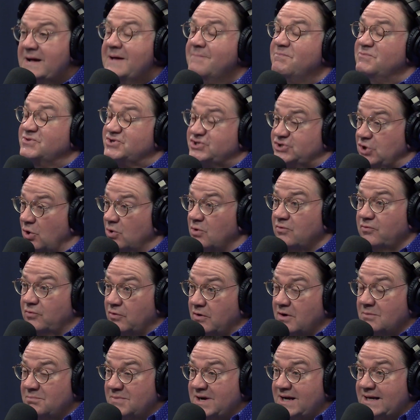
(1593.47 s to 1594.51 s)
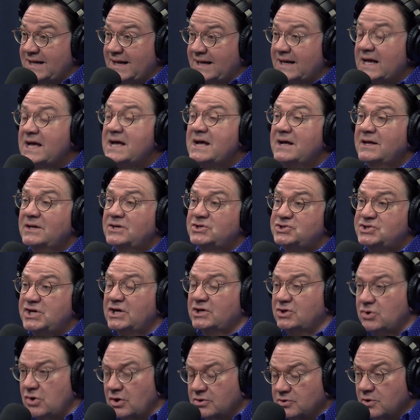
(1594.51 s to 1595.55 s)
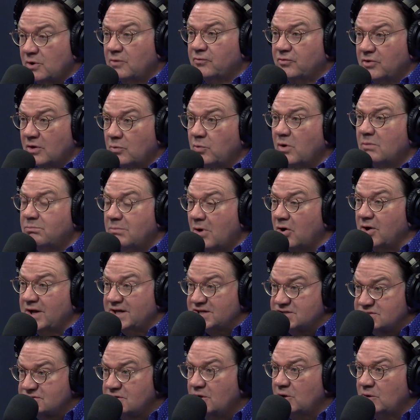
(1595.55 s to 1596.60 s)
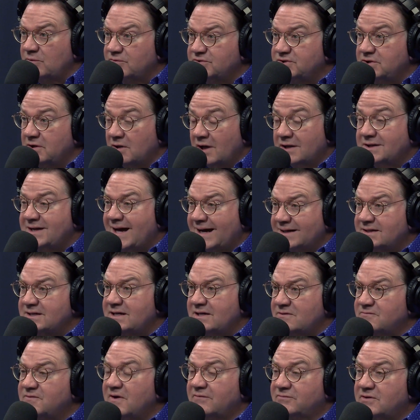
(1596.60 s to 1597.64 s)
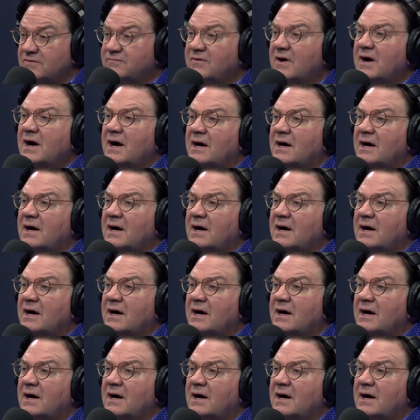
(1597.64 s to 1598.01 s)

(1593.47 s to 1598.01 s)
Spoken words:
Stove wood meaning she cooked over a wood-burning stove still in 1955.